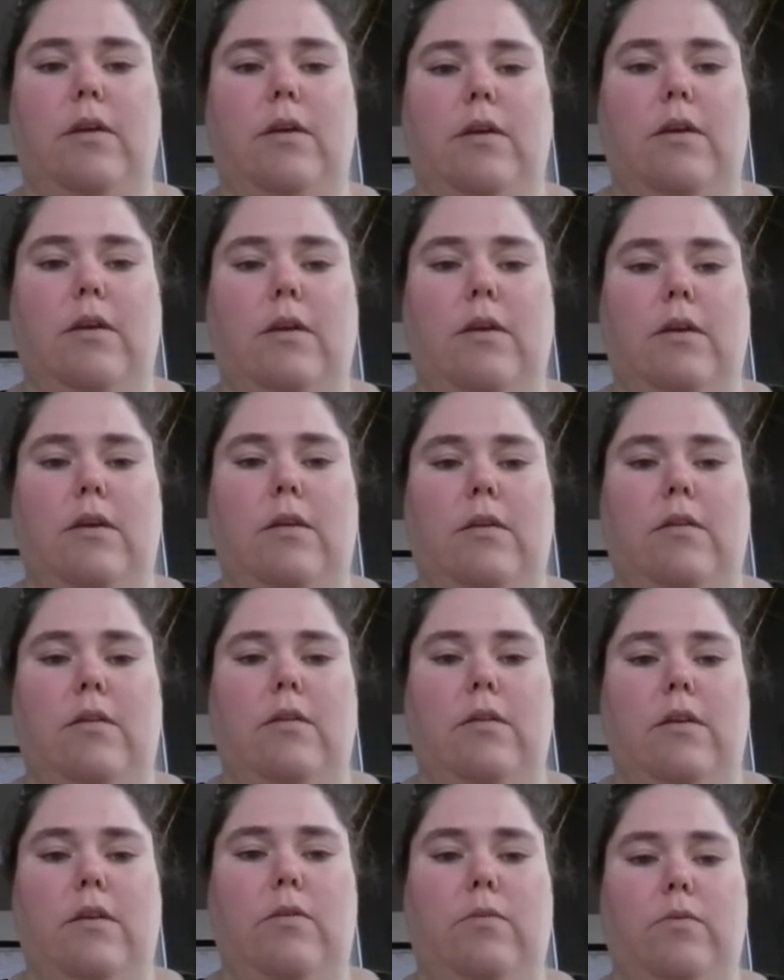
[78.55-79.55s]
Then we
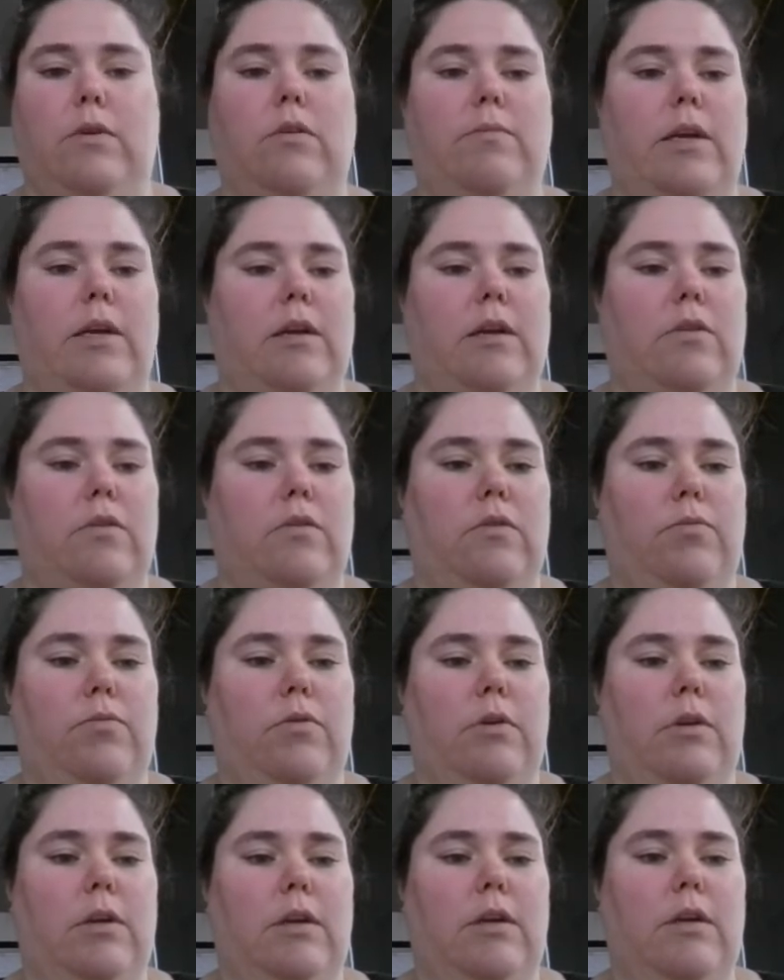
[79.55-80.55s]
make that look
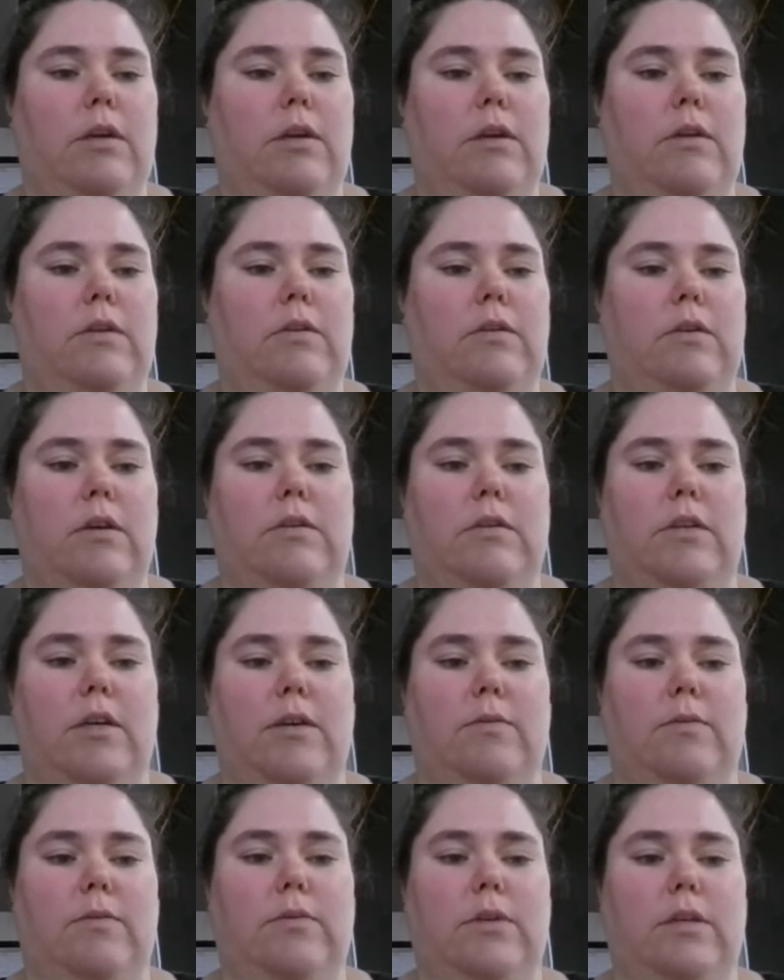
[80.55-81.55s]
prettier, so x times x
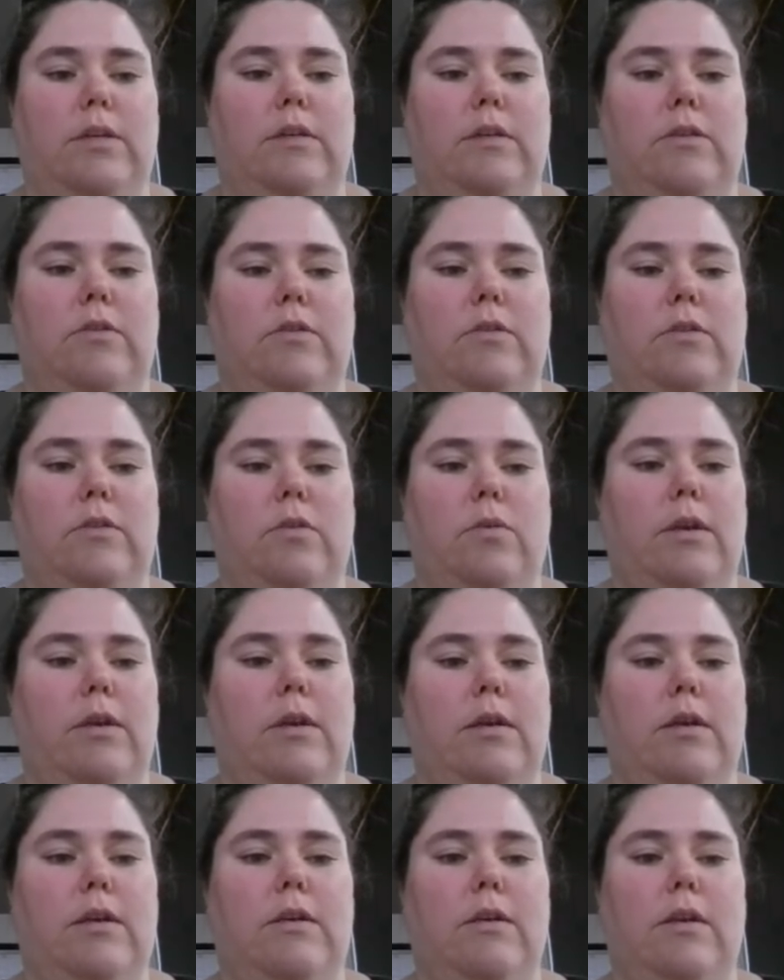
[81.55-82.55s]
is x squared,
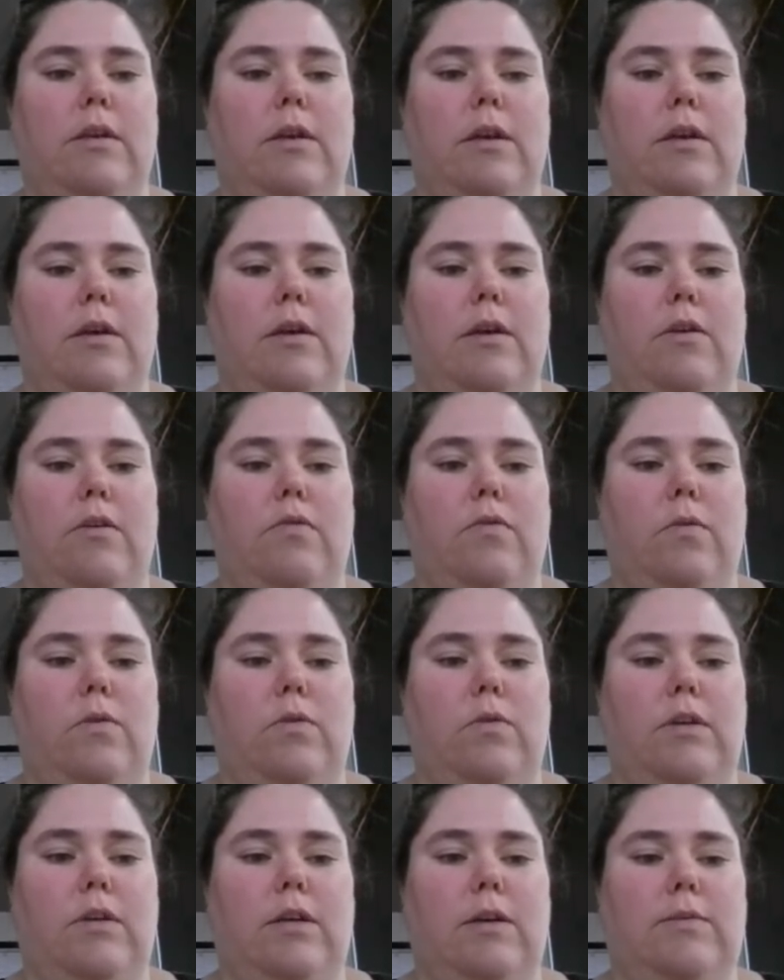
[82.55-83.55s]
4
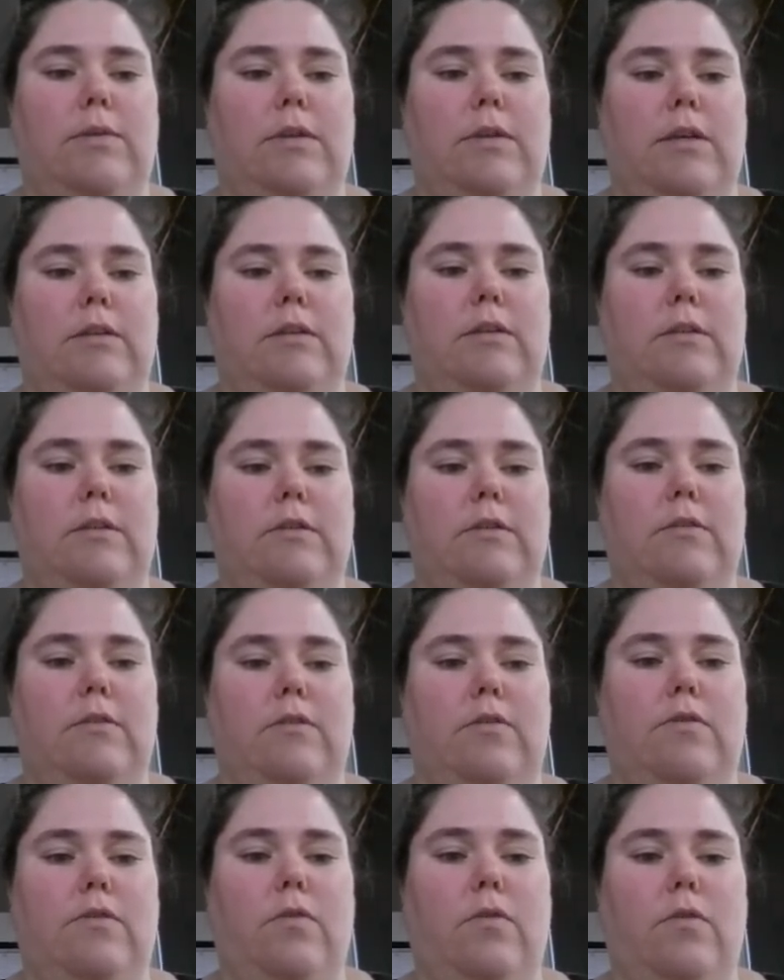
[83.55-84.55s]
times x,
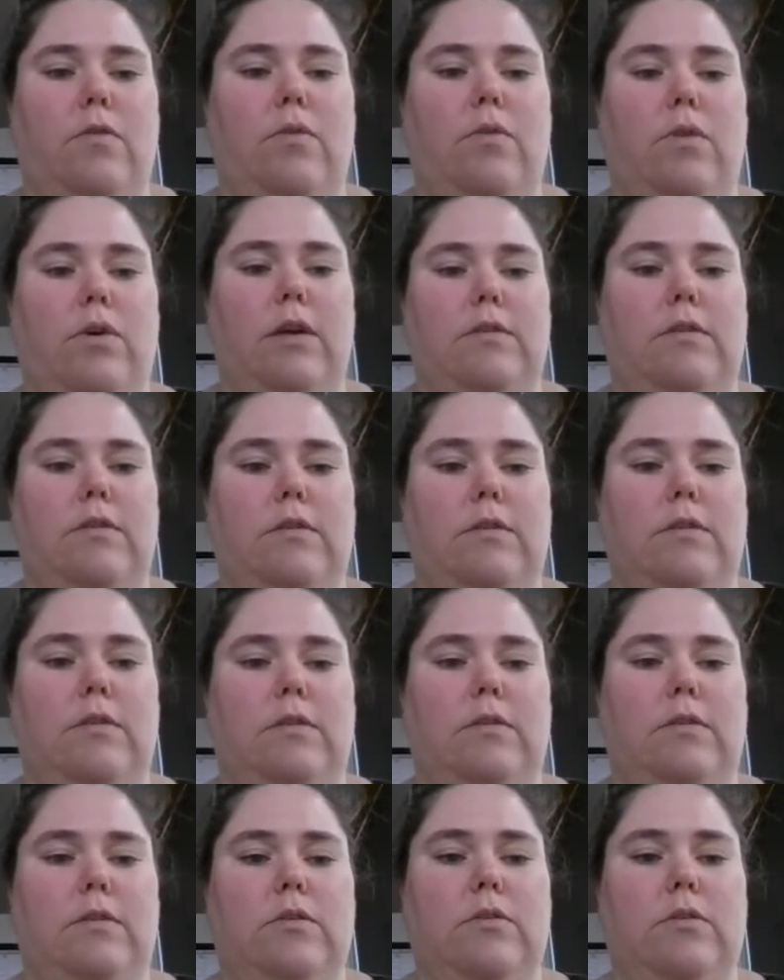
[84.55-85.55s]
4x, 2
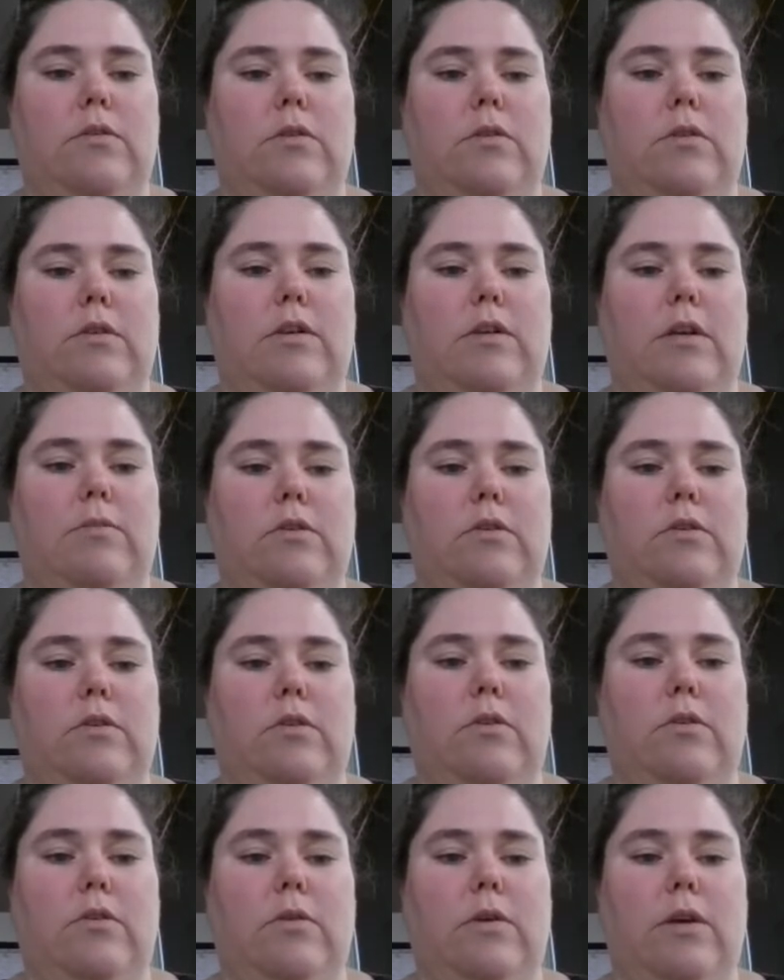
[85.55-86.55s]
times x is
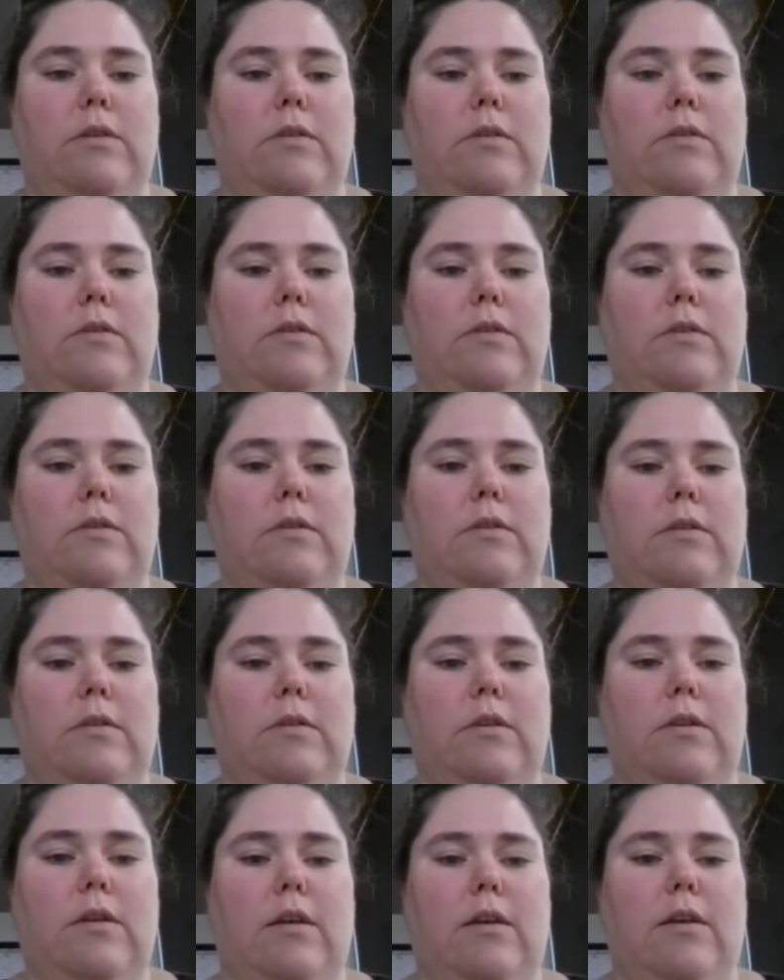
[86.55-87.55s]
2x,
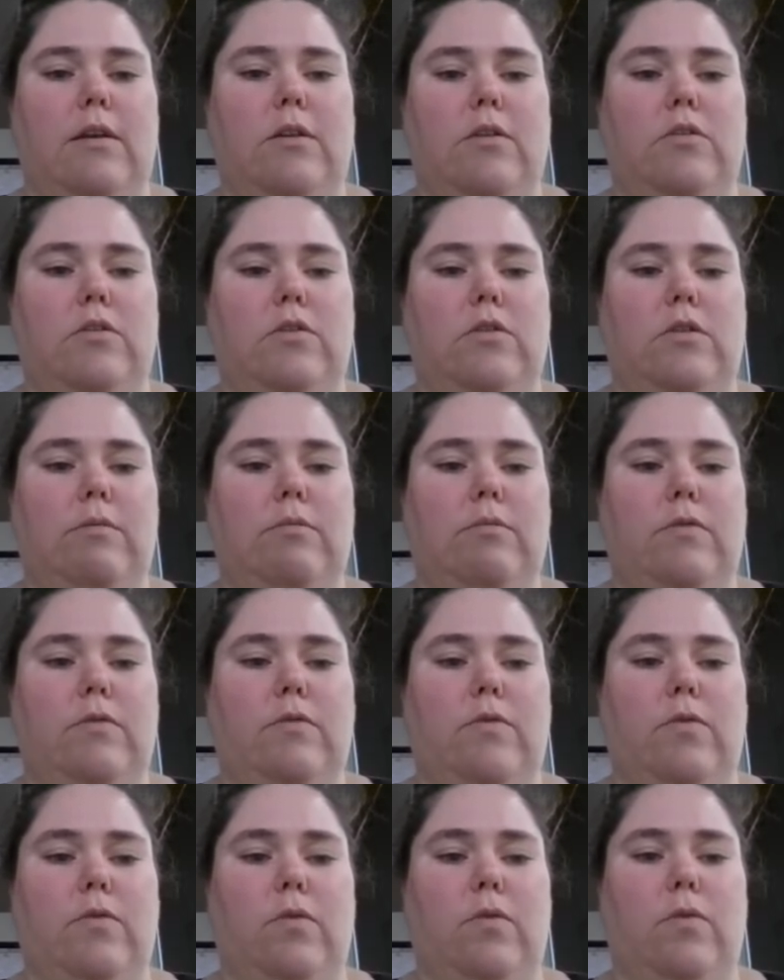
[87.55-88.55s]
and 2 times 4
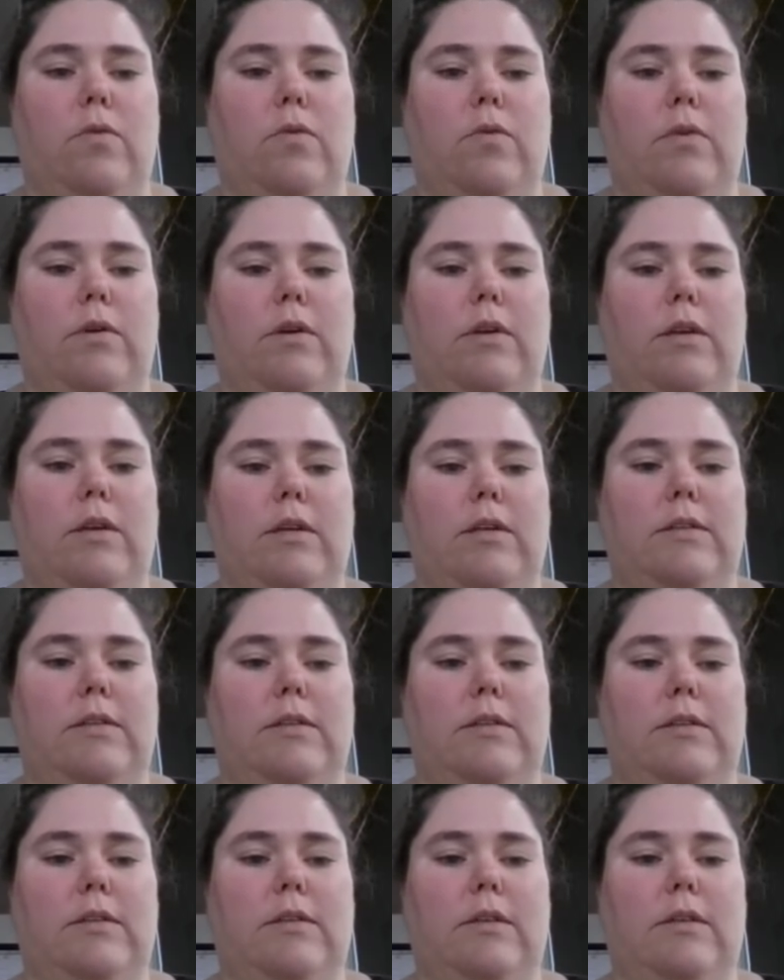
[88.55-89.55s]
is 8.
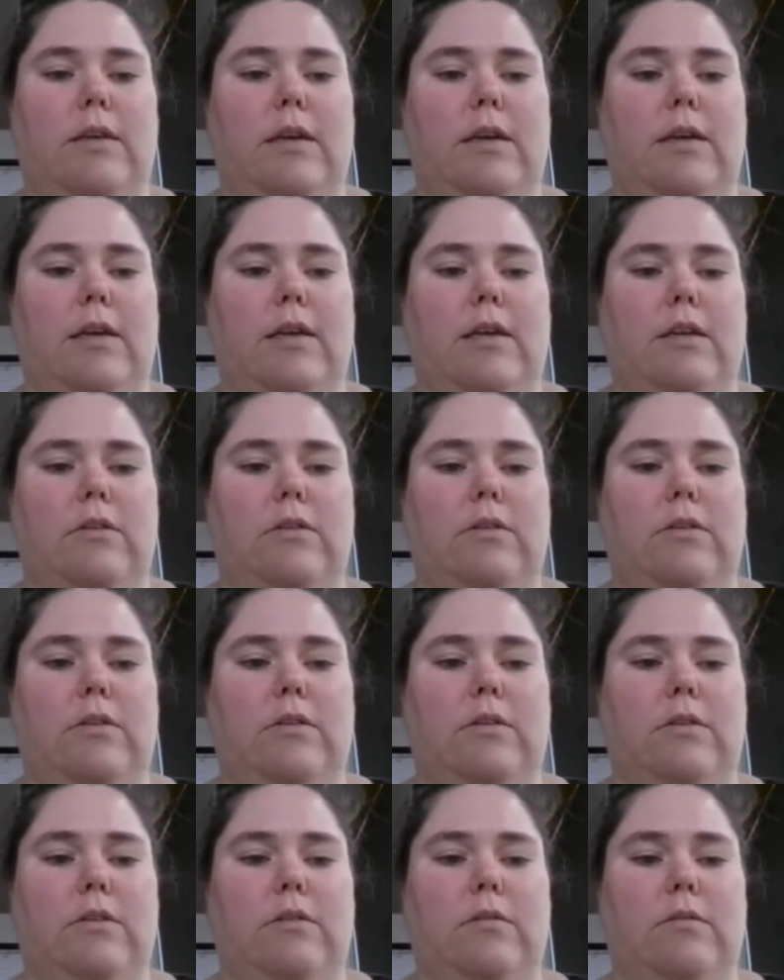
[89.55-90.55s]
Oh, that's a
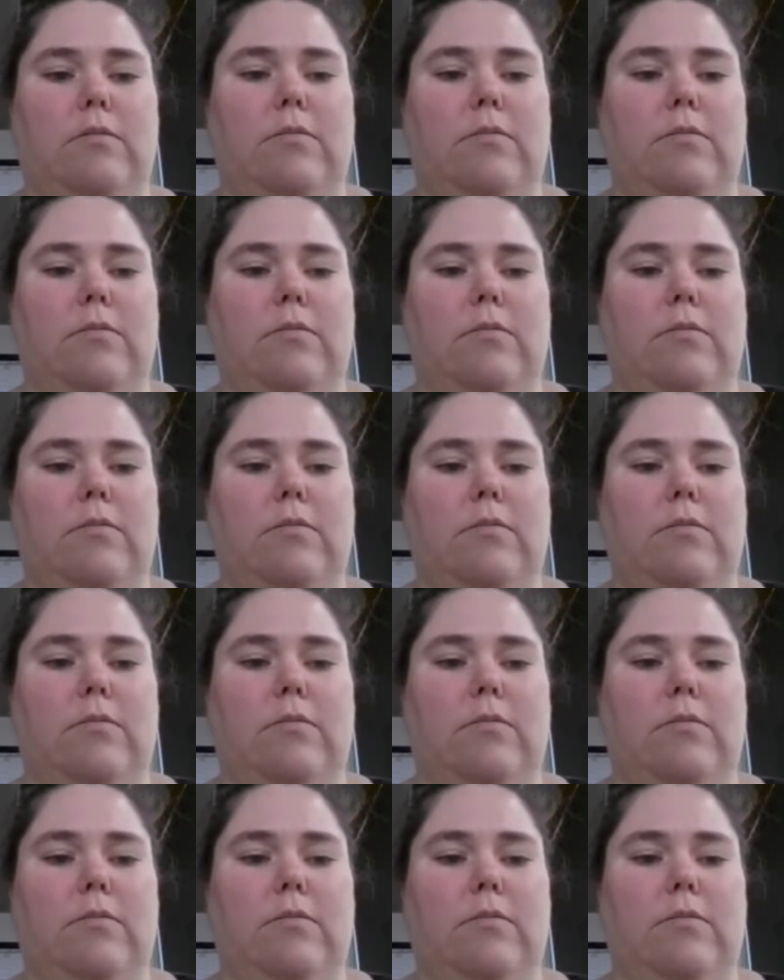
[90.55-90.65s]
plus.